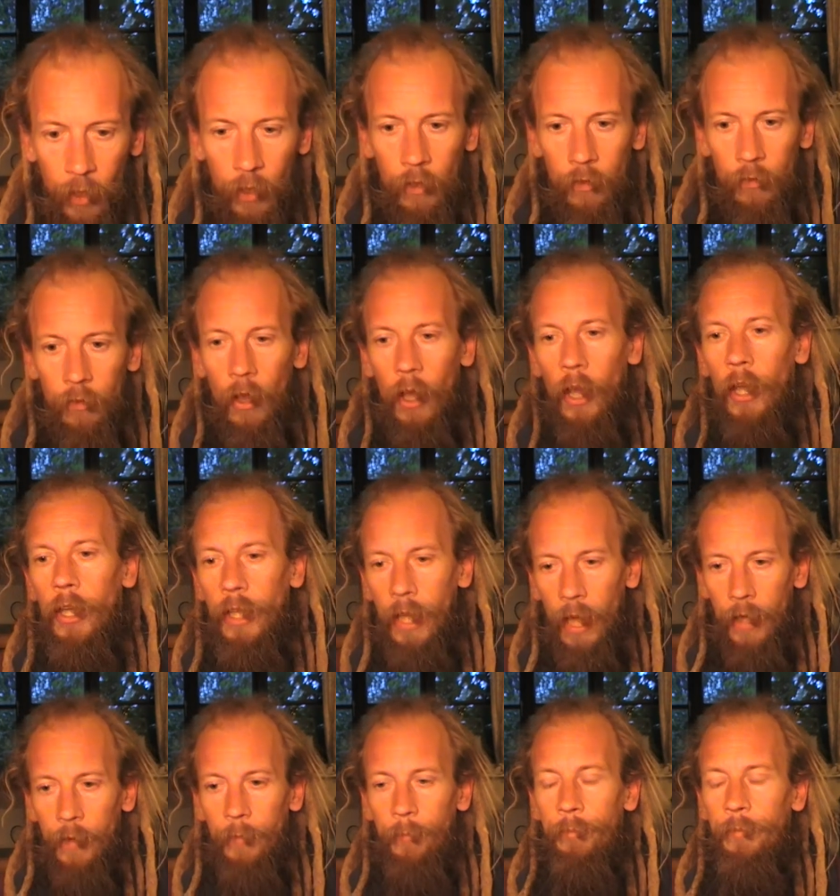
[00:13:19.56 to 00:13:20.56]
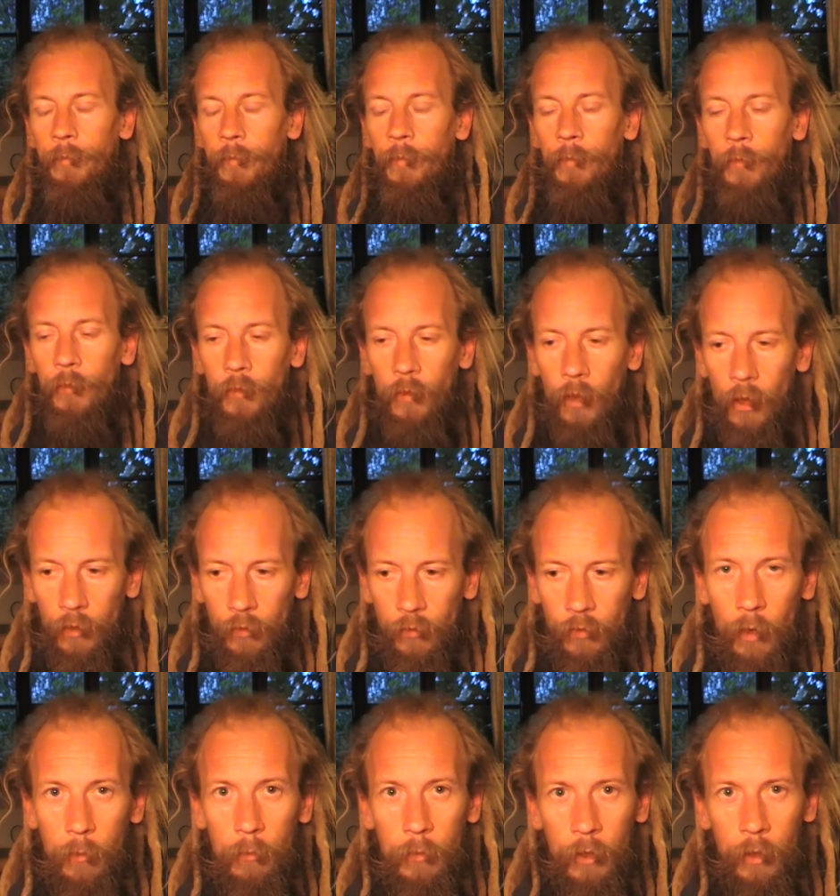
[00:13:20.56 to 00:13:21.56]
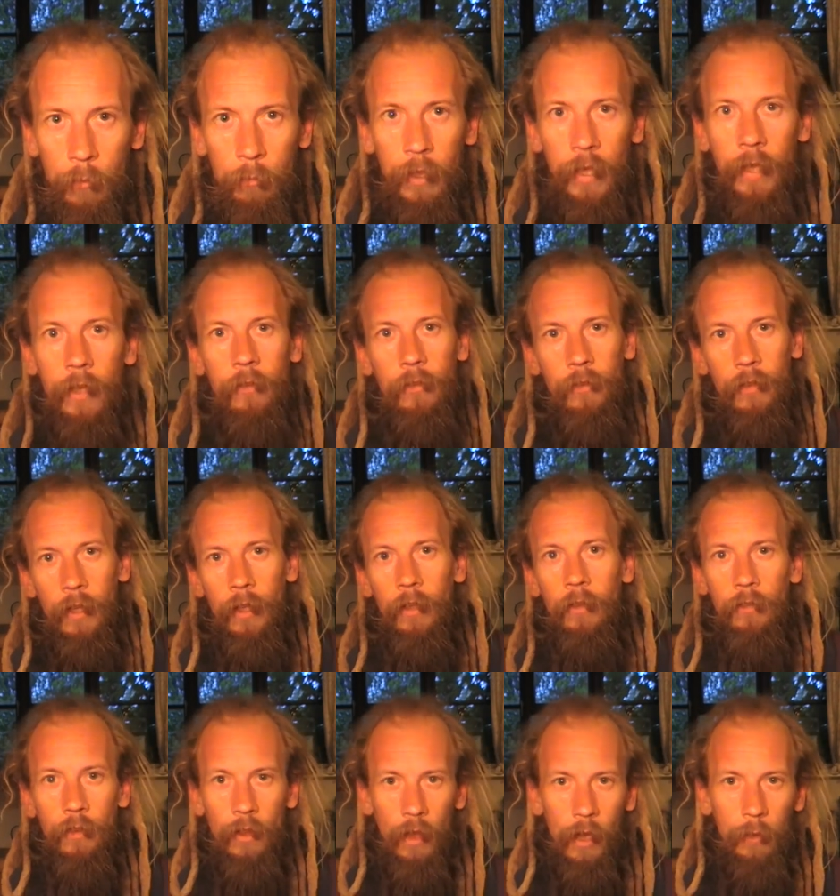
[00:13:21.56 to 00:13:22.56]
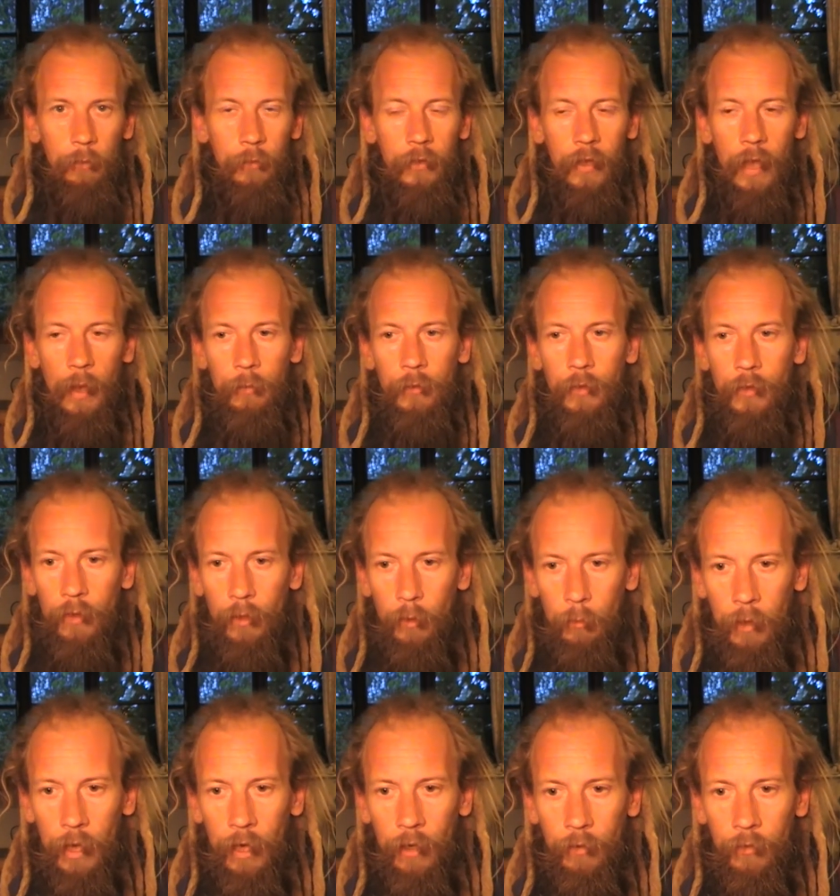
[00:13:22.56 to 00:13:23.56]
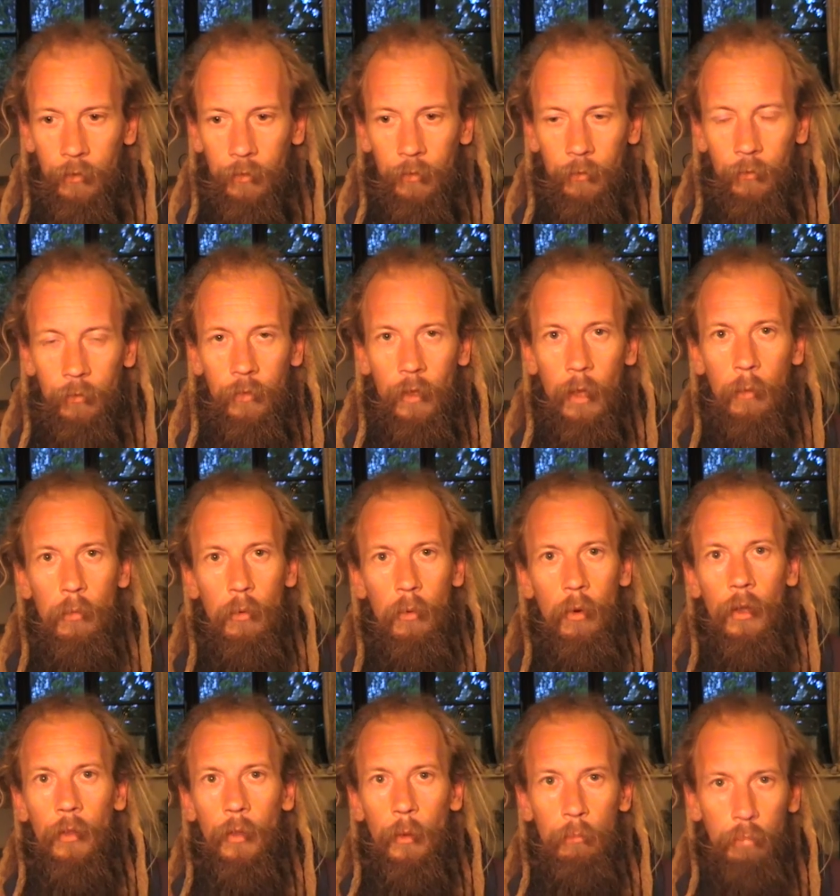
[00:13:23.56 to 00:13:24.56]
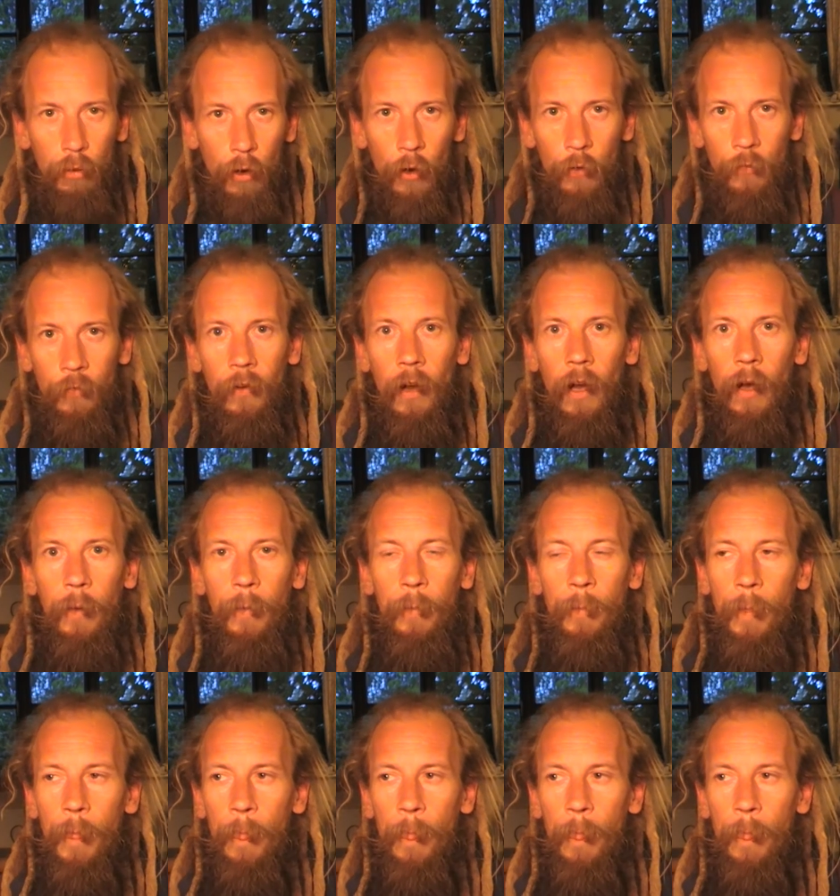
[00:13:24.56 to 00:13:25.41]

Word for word: So, okay, so some of the biggest things that I'm sceptical about. Number 1, the profile.